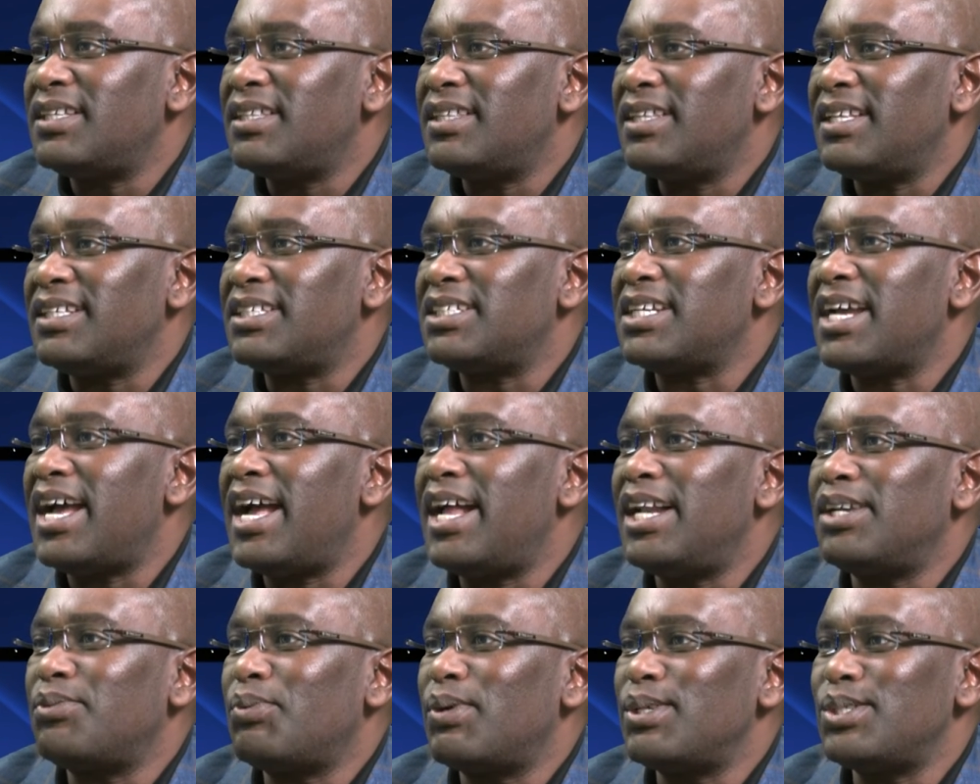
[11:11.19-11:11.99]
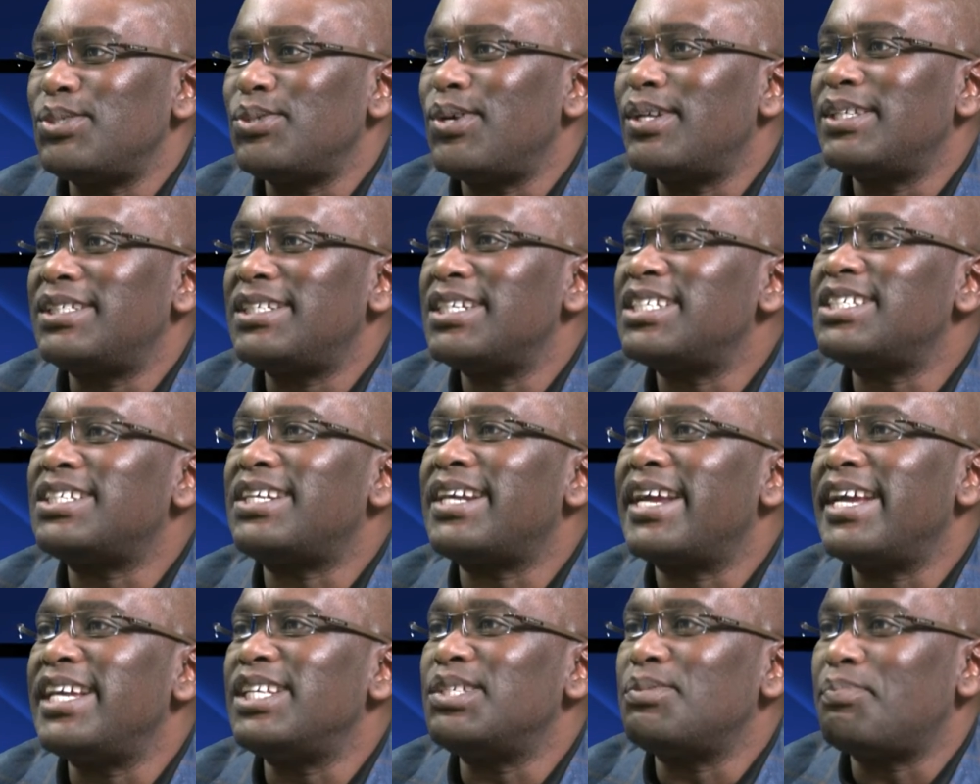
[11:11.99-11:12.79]
The child was not just
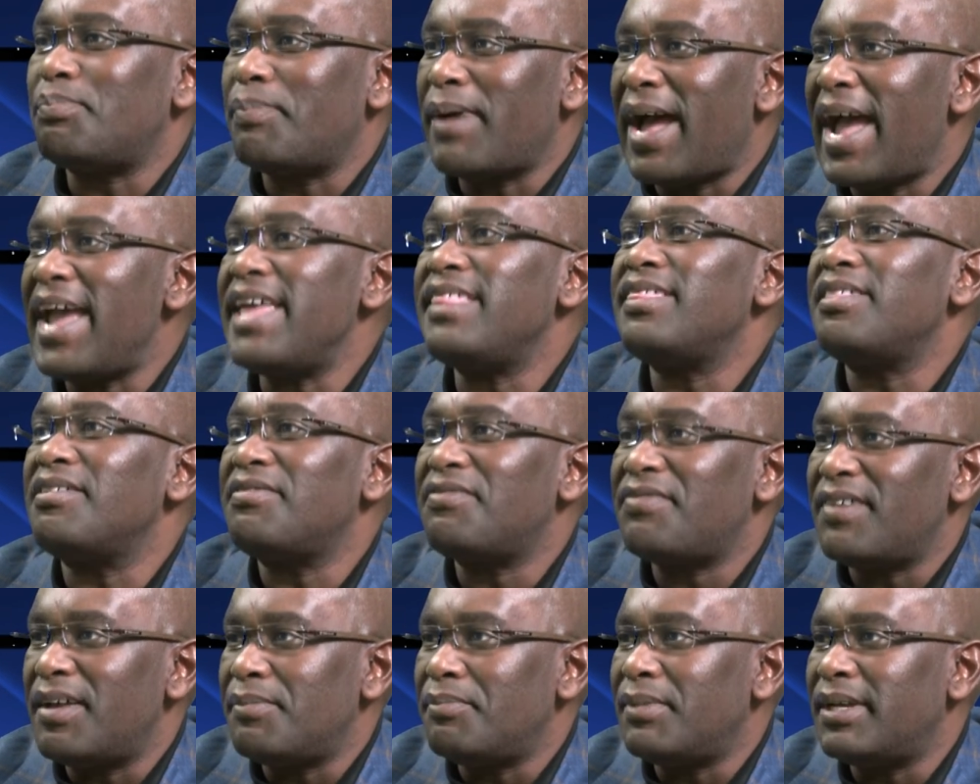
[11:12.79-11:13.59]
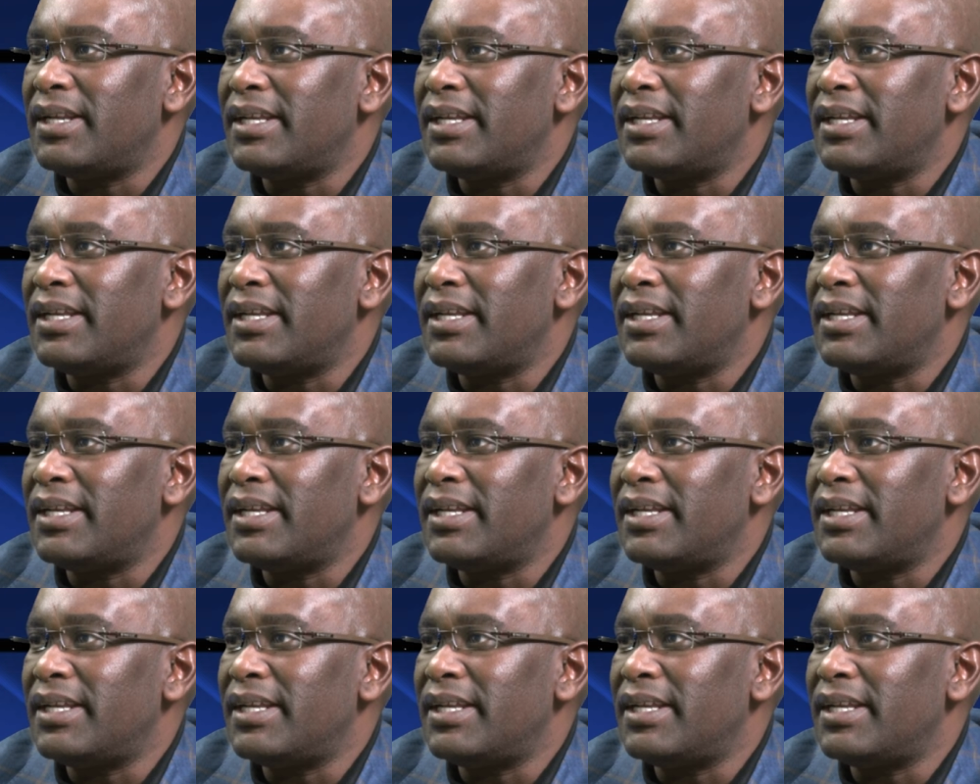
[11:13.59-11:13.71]
raised by the family.